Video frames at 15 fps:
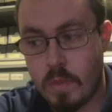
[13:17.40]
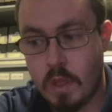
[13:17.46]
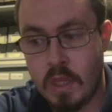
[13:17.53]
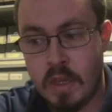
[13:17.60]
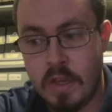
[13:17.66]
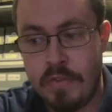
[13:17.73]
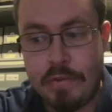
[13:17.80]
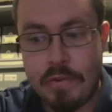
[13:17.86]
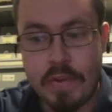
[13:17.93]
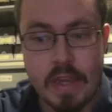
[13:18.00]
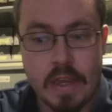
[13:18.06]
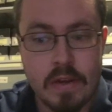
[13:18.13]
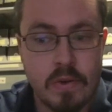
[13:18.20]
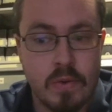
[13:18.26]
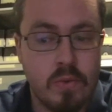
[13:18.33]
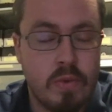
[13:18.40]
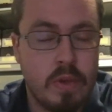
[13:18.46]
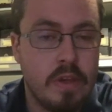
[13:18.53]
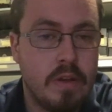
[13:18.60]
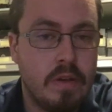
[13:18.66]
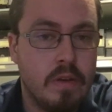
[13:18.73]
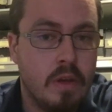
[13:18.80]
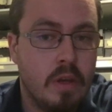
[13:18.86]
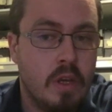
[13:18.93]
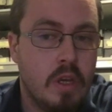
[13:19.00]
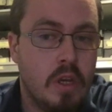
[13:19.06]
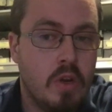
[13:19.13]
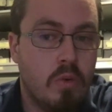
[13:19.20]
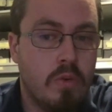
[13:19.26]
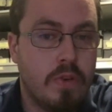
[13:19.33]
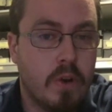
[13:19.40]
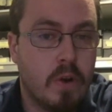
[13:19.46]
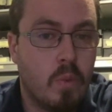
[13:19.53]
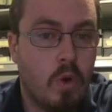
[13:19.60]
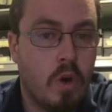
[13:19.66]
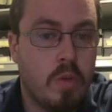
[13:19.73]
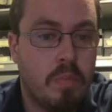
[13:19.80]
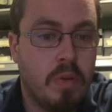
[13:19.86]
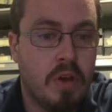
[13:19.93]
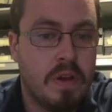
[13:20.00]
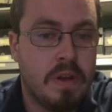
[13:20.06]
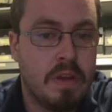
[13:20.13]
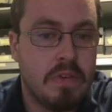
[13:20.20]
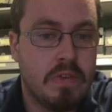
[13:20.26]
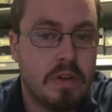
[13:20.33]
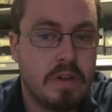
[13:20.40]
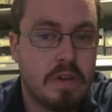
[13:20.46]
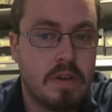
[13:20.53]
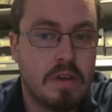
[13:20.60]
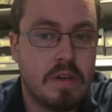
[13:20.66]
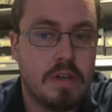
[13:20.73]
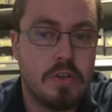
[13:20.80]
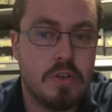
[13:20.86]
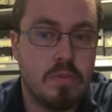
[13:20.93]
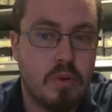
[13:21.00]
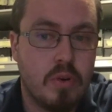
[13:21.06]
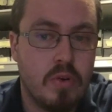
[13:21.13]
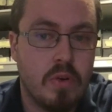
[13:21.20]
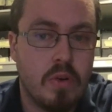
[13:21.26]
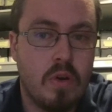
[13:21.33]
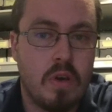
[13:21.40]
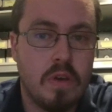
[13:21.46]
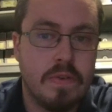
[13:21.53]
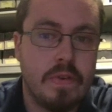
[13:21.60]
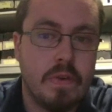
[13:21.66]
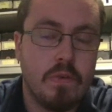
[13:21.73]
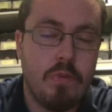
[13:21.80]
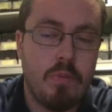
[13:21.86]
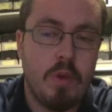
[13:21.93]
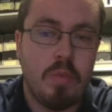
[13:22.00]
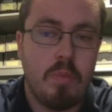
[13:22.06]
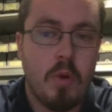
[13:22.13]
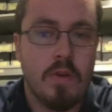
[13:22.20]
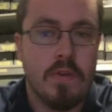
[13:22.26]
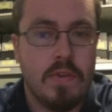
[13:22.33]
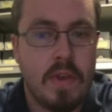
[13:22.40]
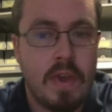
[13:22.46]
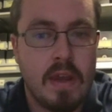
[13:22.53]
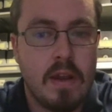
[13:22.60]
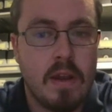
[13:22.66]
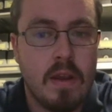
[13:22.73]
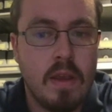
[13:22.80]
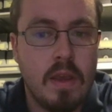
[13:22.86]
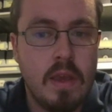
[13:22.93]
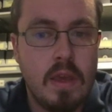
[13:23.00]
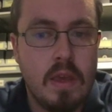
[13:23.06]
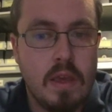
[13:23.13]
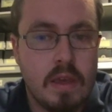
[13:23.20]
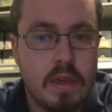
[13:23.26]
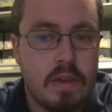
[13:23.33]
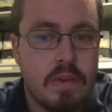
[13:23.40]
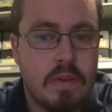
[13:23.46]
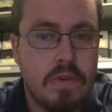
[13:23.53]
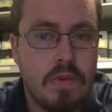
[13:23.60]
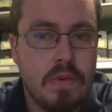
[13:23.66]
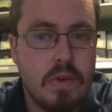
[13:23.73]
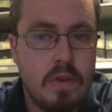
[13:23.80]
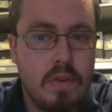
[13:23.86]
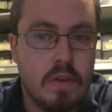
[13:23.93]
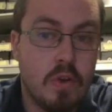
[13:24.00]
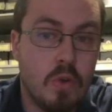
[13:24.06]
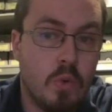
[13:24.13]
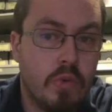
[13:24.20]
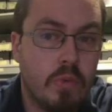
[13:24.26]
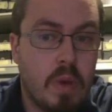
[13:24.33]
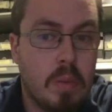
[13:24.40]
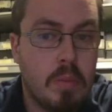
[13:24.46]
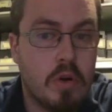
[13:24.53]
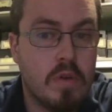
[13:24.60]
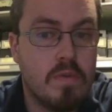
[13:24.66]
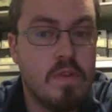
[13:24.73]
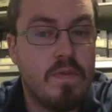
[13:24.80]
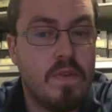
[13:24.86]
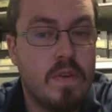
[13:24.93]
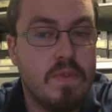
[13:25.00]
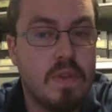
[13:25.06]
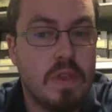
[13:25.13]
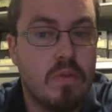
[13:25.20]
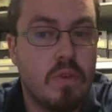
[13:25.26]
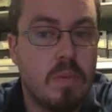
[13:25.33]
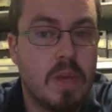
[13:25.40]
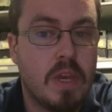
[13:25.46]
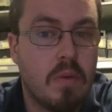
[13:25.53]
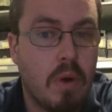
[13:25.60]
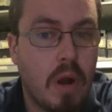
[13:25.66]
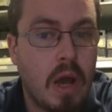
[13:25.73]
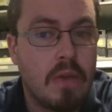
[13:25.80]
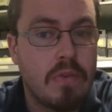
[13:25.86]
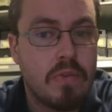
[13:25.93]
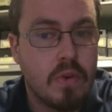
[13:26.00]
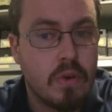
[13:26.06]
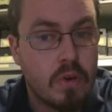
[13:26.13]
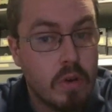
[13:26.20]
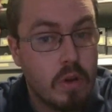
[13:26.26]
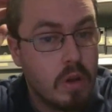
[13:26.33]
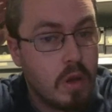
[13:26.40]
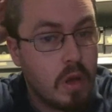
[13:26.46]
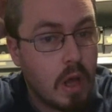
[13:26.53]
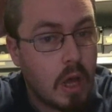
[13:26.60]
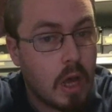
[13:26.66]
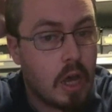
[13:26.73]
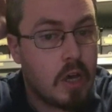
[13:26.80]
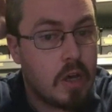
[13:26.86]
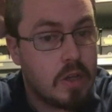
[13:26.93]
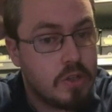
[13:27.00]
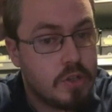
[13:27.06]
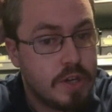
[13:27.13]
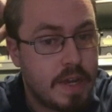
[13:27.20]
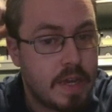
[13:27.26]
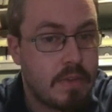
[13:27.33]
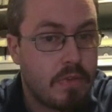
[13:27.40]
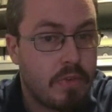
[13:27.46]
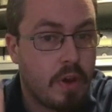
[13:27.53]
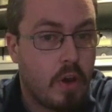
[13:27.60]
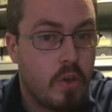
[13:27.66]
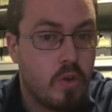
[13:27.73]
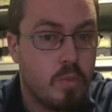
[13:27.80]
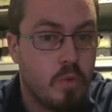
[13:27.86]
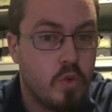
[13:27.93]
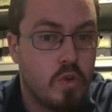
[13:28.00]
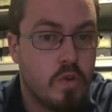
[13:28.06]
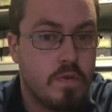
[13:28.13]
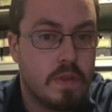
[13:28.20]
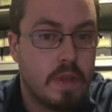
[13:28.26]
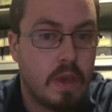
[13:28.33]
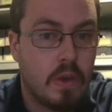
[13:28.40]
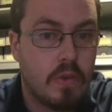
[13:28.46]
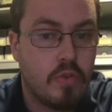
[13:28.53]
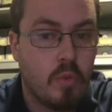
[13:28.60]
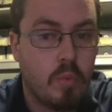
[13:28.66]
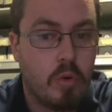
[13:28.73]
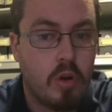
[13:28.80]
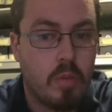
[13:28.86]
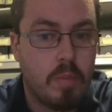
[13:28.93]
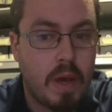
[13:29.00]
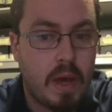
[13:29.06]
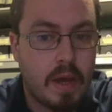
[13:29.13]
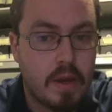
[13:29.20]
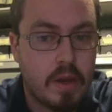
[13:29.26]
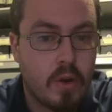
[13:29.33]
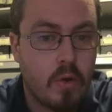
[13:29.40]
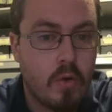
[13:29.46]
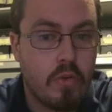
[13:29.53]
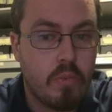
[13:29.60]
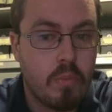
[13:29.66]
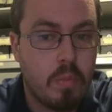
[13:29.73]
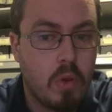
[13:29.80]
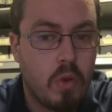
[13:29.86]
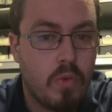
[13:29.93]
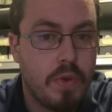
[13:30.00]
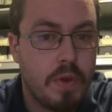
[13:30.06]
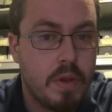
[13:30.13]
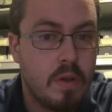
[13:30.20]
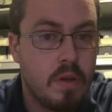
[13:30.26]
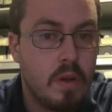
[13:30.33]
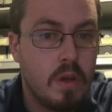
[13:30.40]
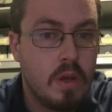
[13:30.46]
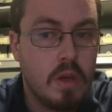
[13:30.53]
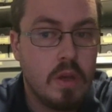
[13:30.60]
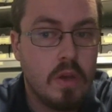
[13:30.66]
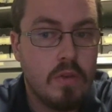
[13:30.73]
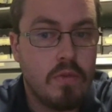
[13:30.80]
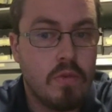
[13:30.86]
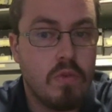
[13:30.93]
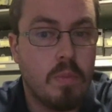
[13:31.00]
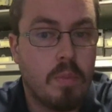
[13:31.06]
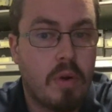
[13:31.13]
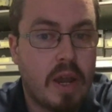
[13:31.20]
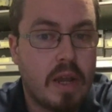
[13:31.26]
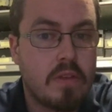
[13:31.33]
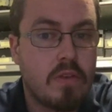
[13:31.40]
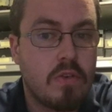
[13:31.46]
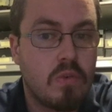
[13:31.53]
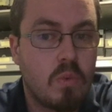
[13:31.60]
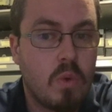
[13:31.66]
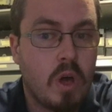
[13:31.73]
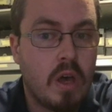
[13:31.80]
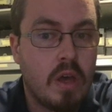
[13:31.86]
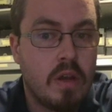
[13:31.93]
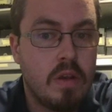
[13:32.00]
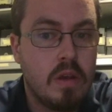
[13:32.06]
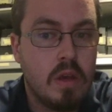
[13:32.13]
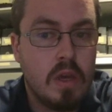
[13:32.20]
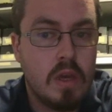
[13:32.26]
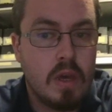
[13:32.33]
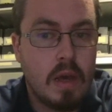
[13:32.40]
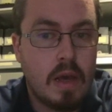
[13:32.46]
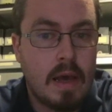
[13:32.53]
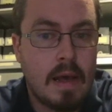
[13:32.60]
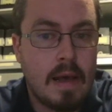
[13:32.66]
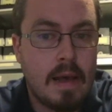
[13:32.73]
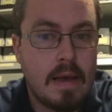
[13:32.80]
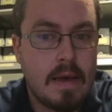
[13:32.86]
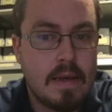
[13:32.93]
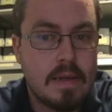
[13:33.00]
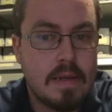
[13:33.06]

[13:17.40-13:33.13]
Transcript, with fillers: And Slayton, who did return one punt is in concussion protocol. So Smith-Marsette is the newest member of the 53 man roster. Uh, Giants, other moves, they also brought back Curtis Bolton to the practice squad. Uh,